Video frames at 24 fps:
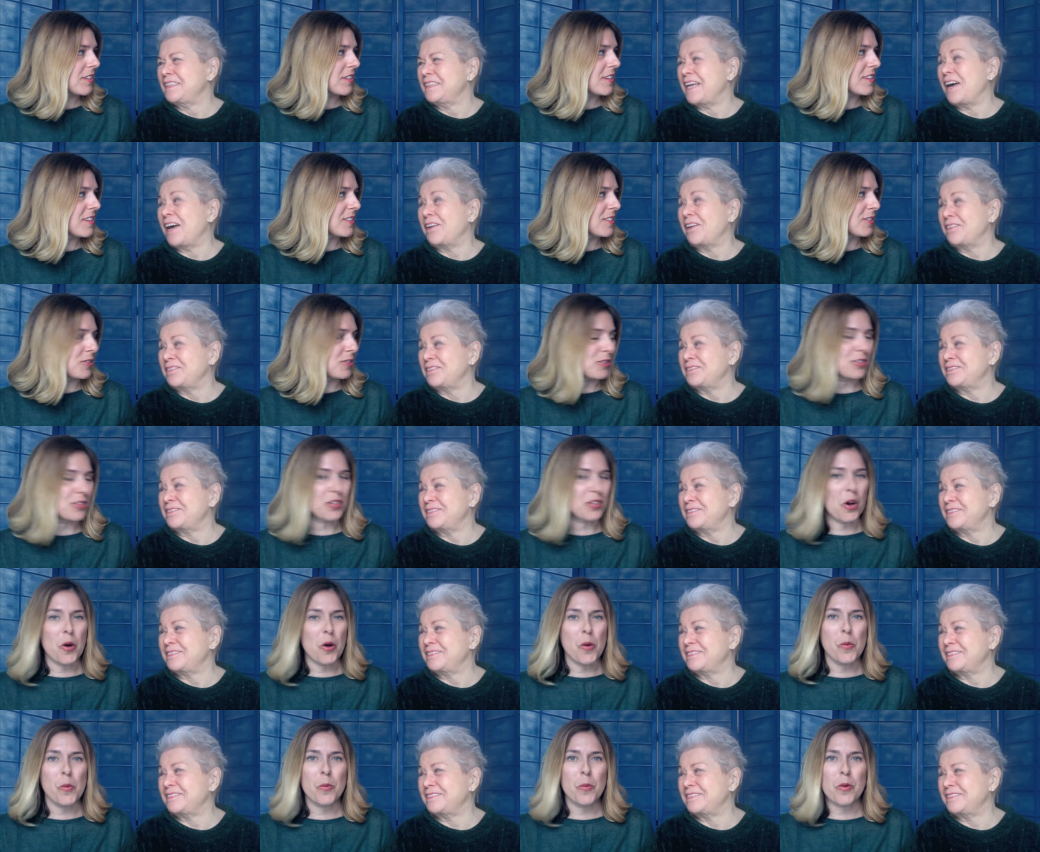Speaker 1: So
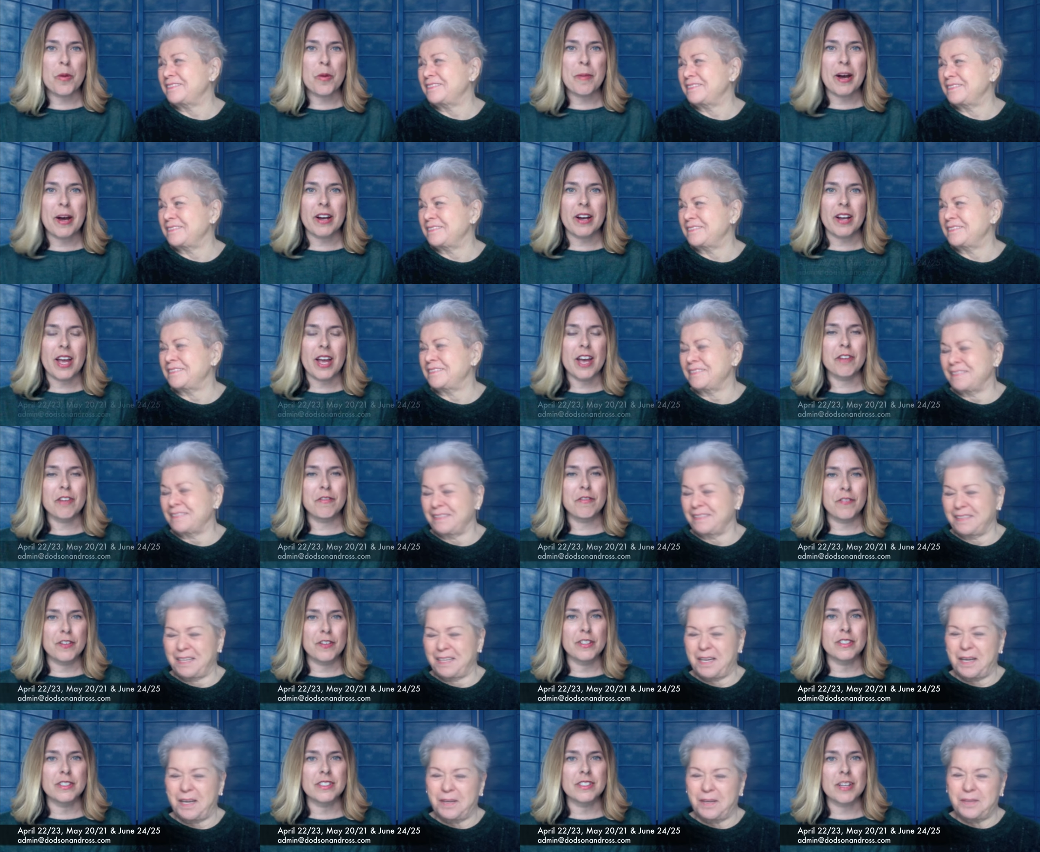we're about half filled.
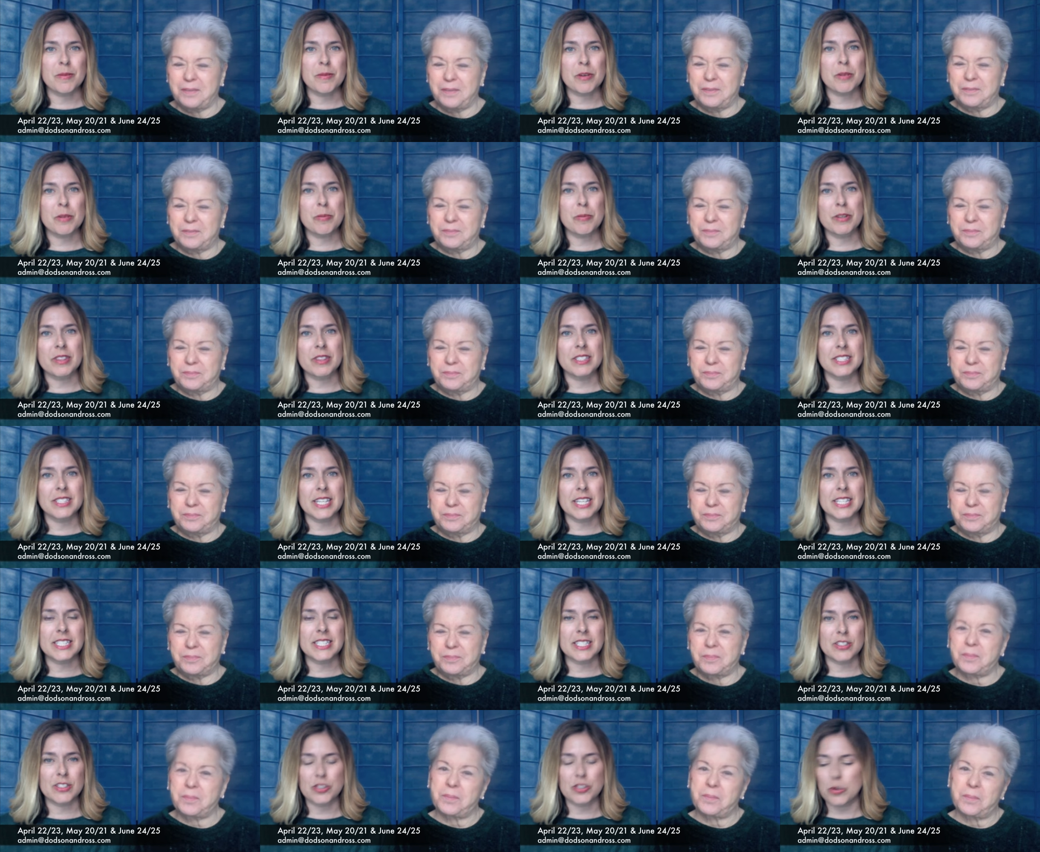I'm going to put the dates up.
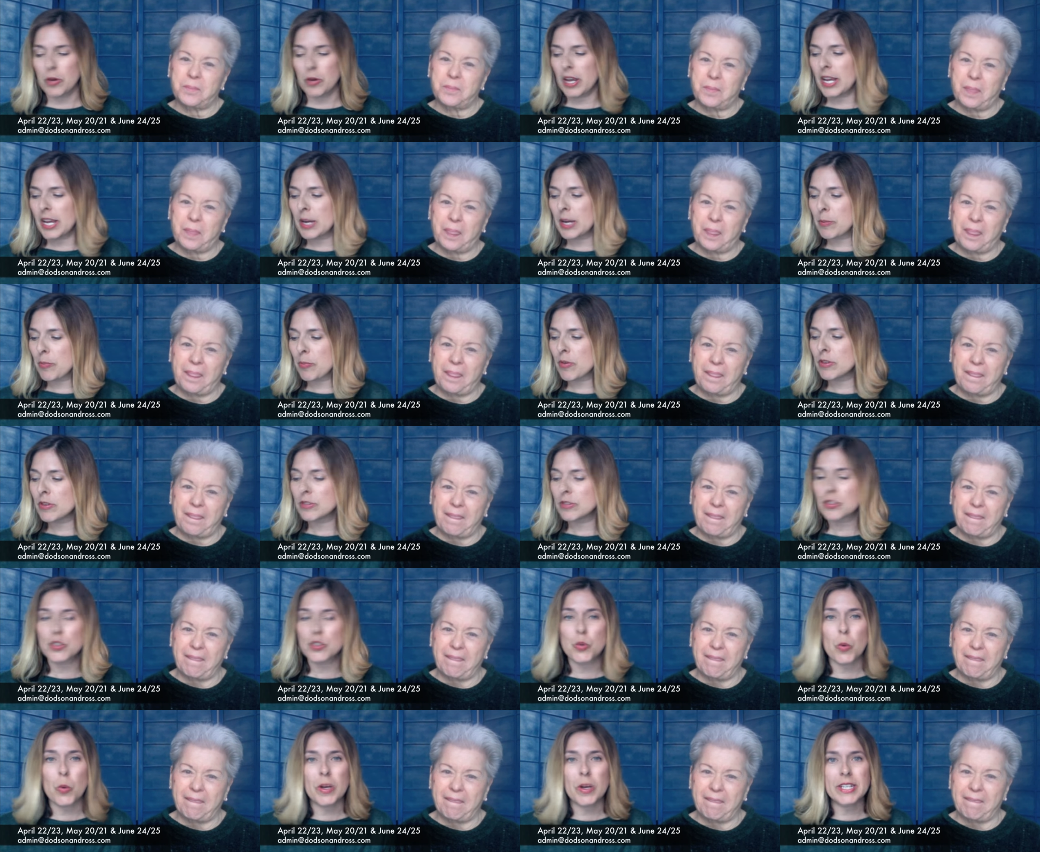So April
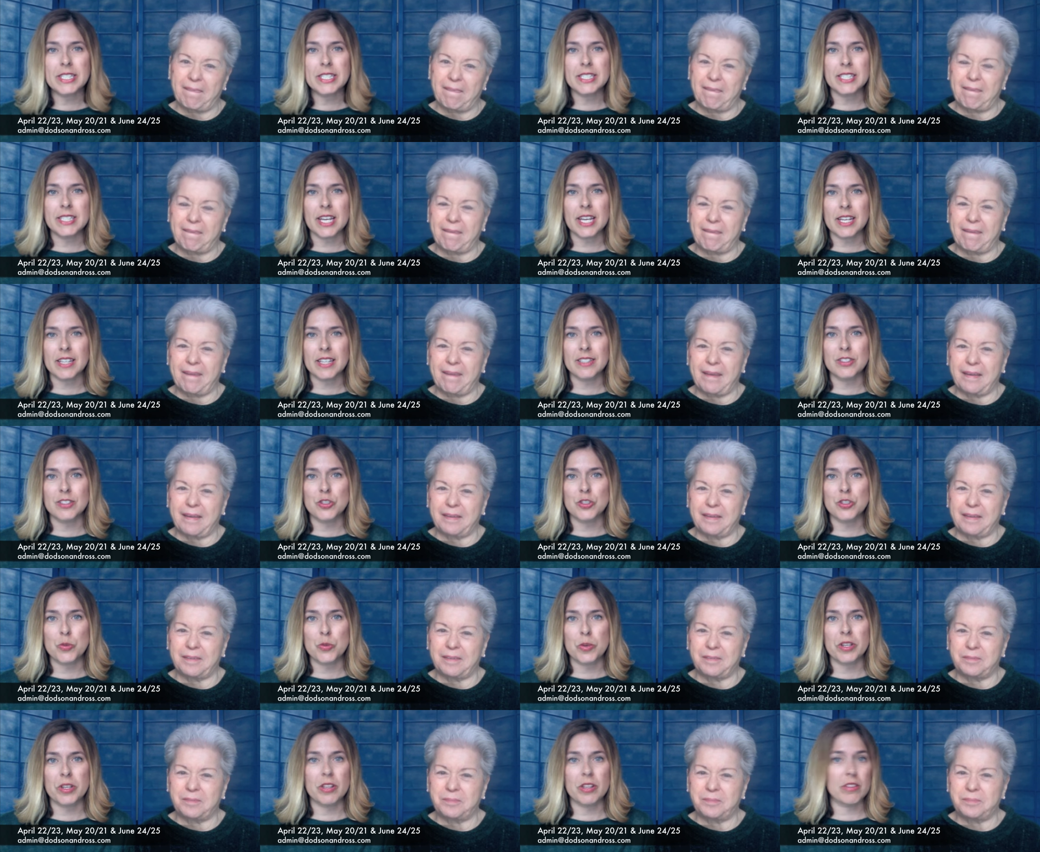22nd and
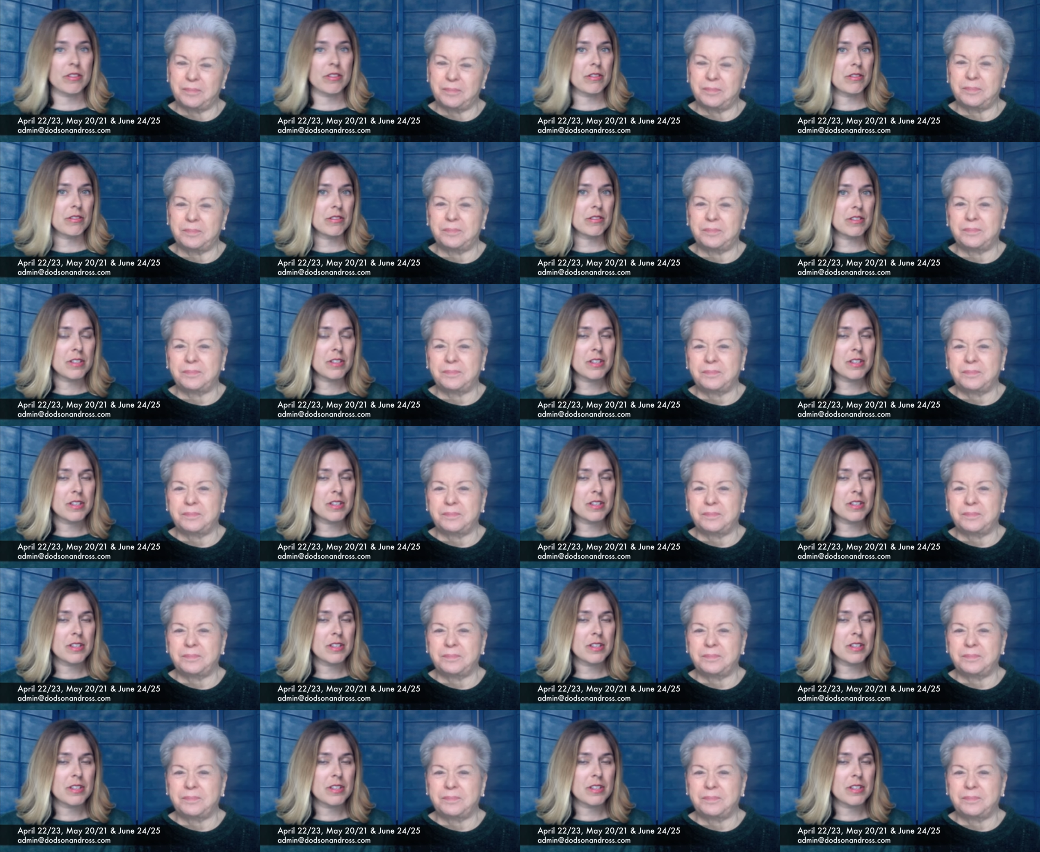23rd